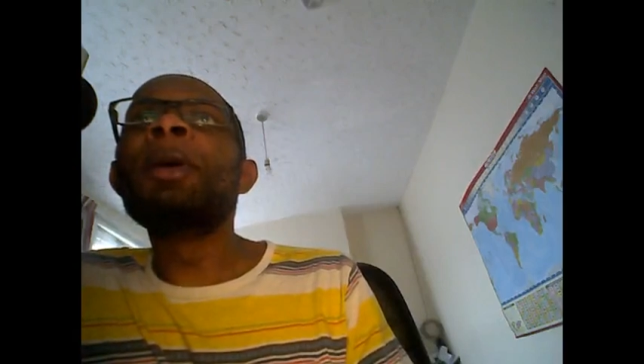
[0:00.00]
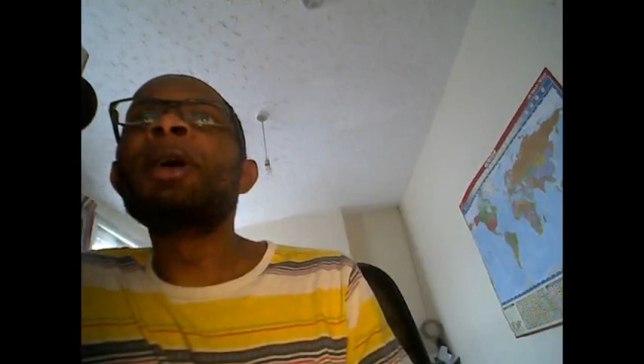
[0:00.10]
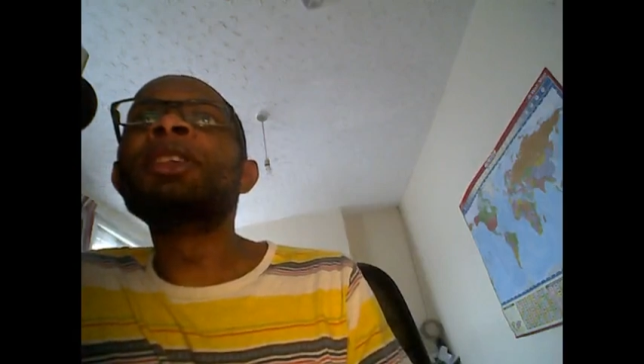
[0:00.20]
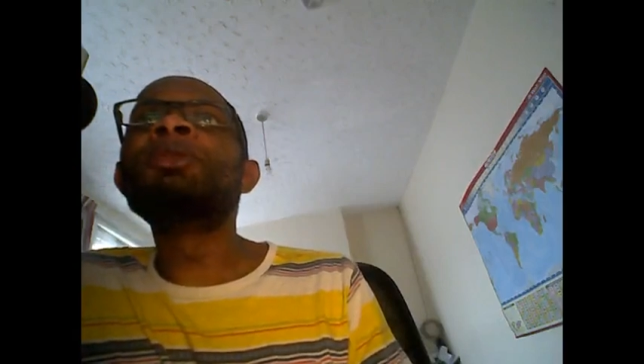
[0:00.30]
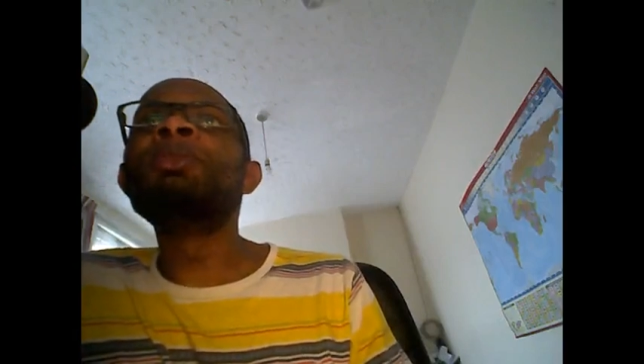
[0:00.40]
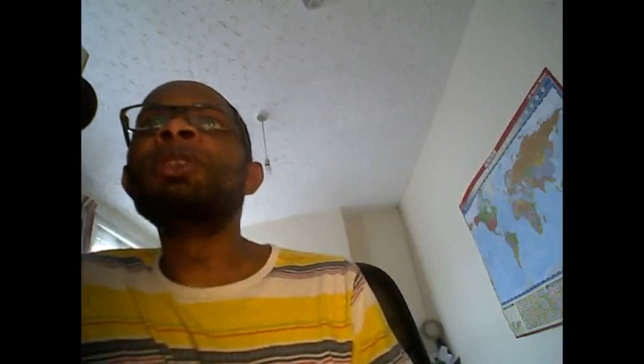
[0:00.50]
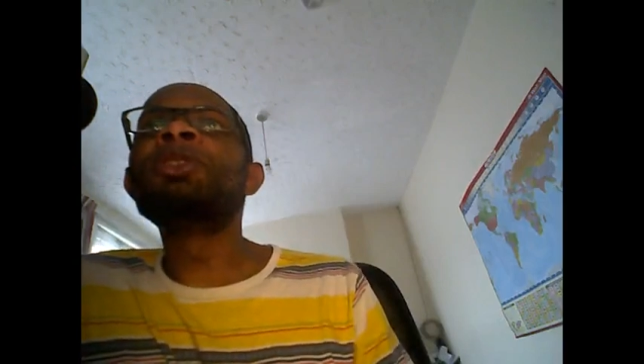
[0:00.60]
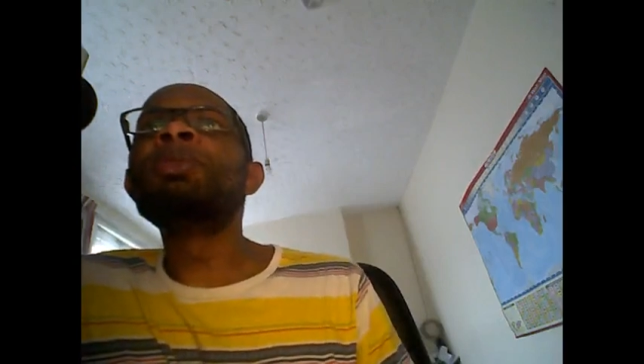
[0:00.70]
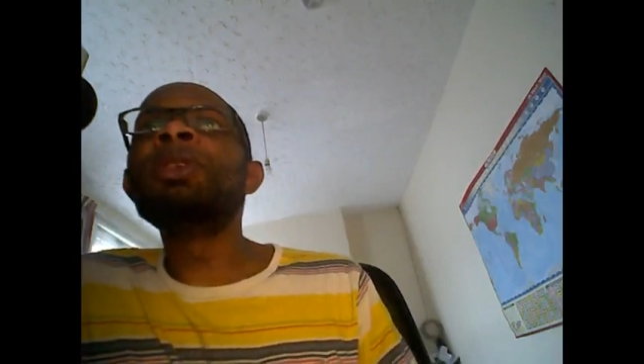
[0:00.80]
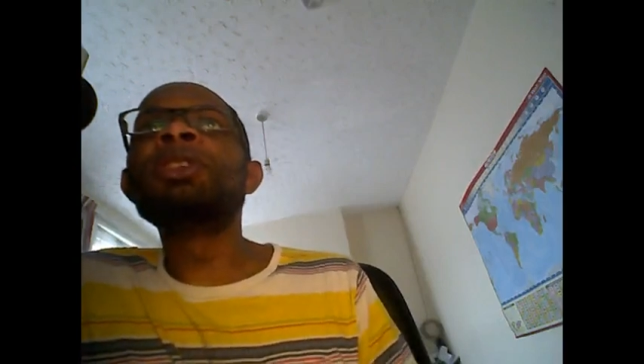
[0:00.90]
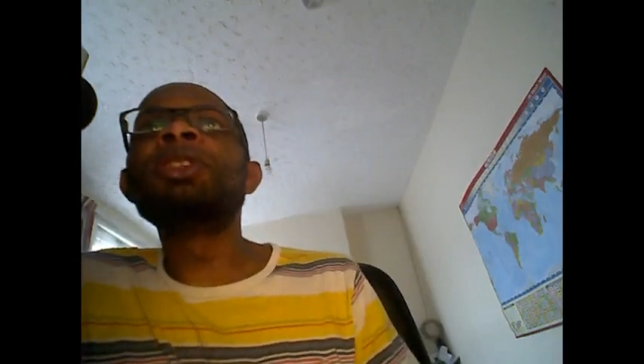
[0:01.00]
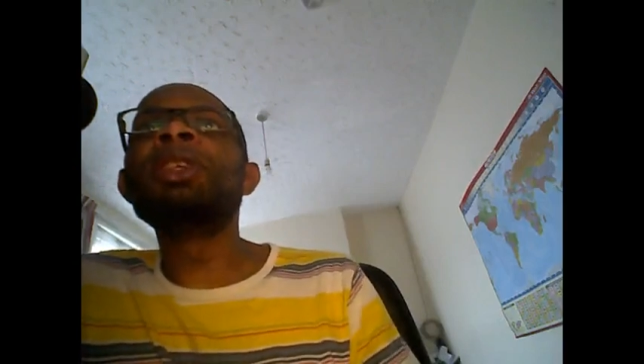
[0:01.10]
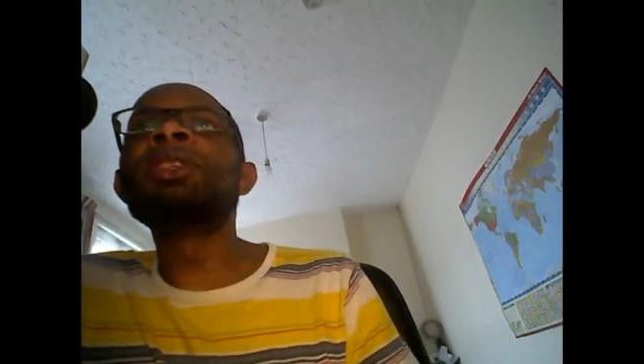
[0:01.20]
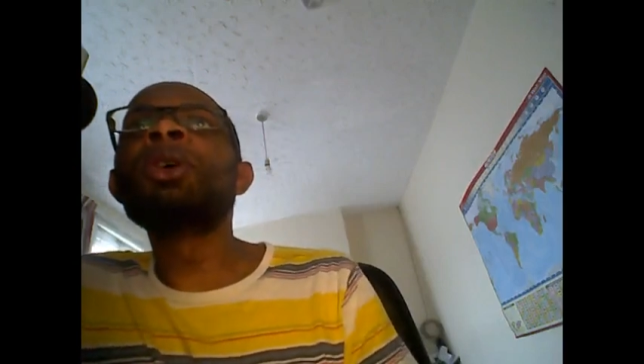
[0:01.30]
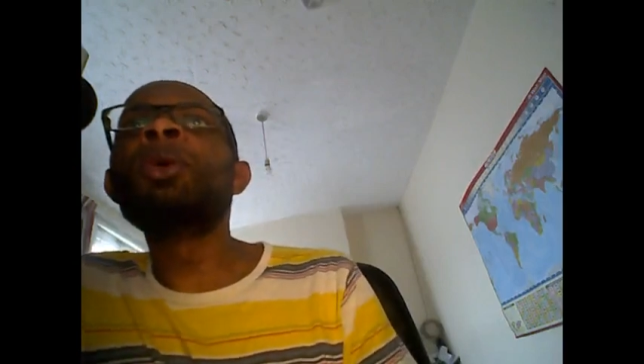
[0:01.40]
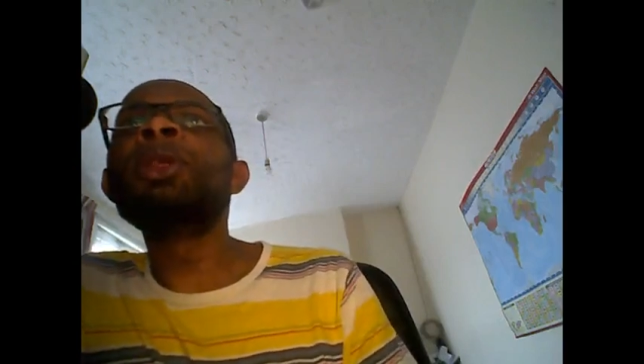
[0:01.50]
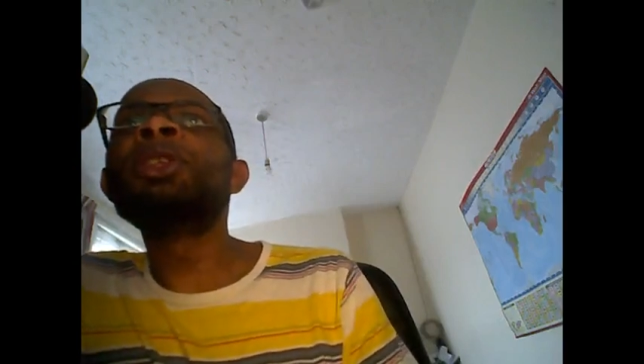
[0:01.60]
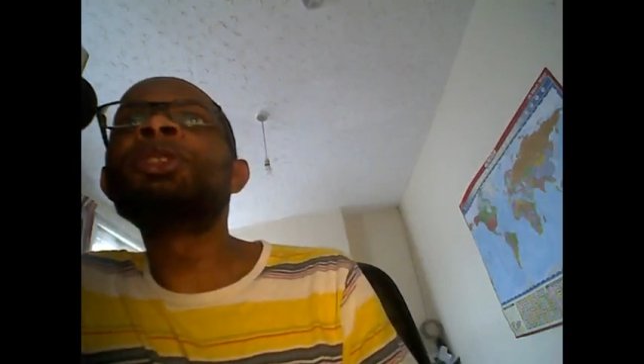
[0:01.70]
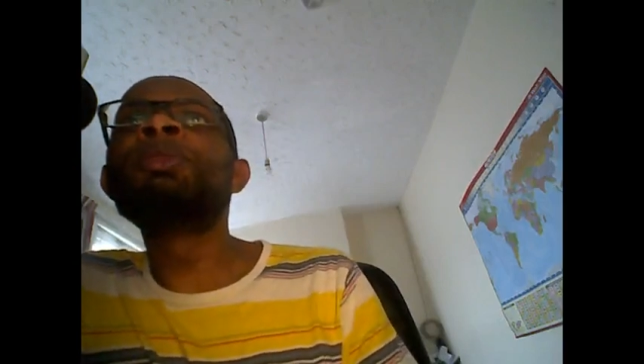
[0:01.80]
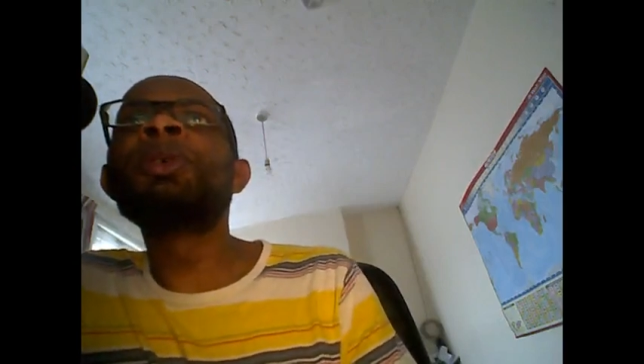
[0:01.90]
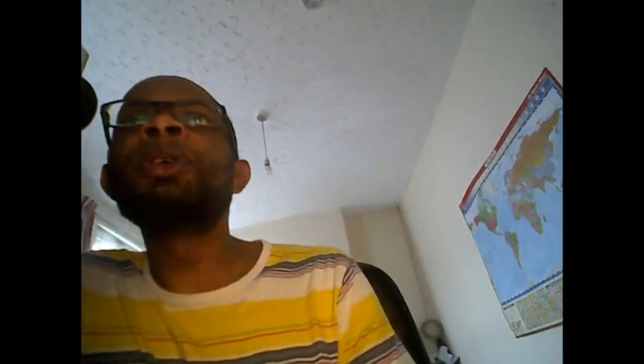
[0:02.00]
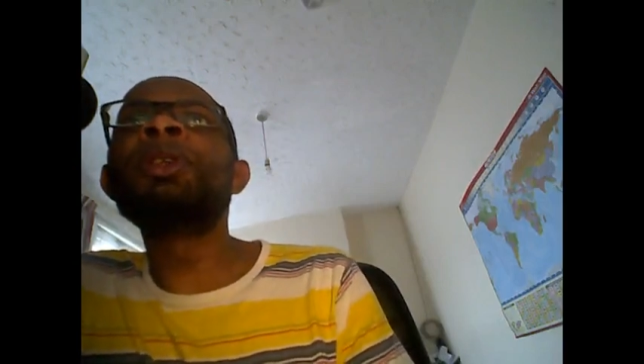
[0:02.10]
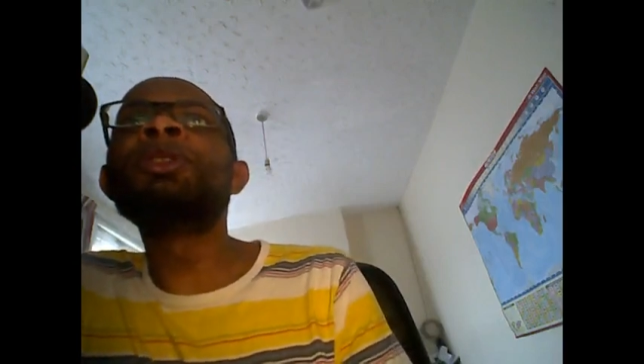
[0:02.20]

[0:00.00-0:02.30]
but it's Holy Spirit